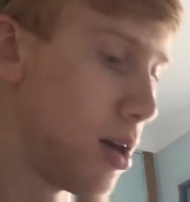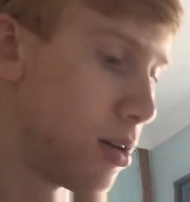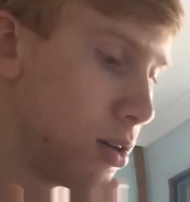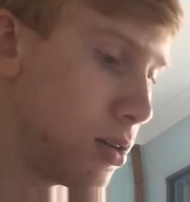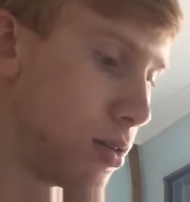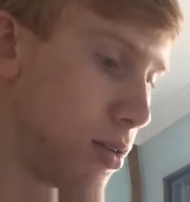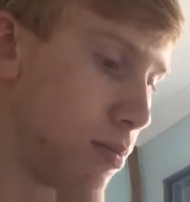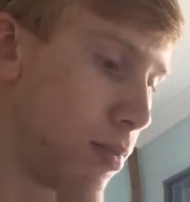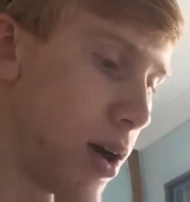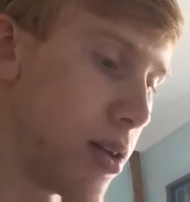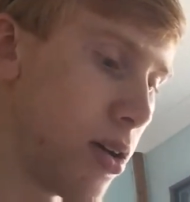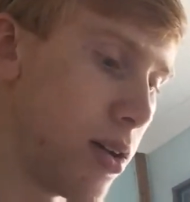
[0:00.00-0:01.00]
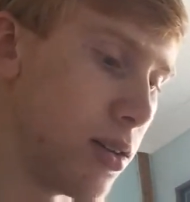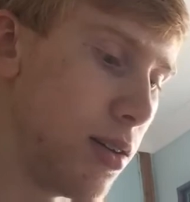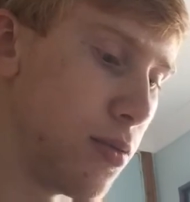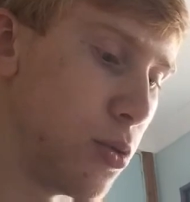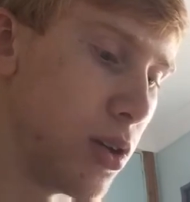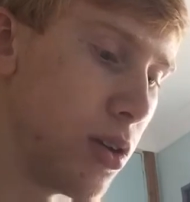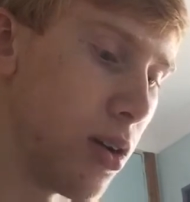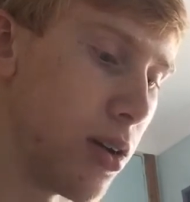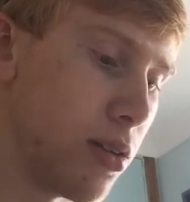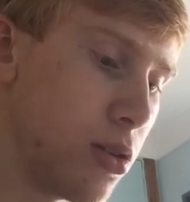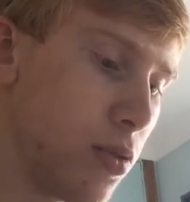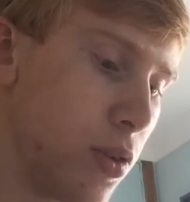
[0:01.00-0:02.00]
because by 1949
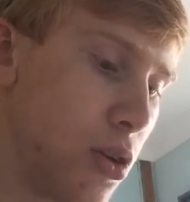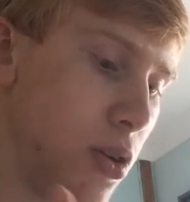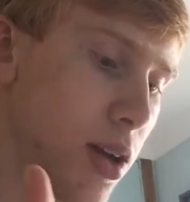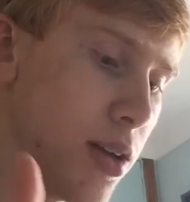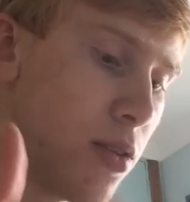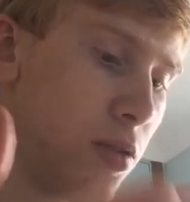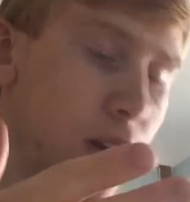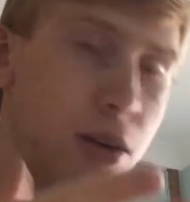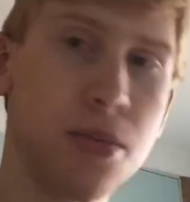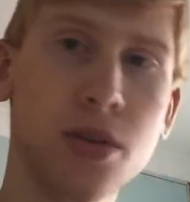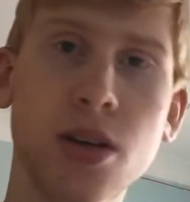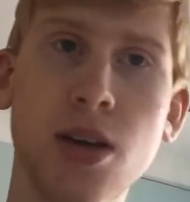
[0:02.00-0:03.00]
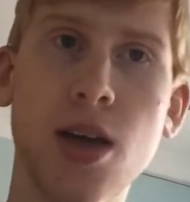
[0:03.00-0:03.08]
the Soviet Union had developed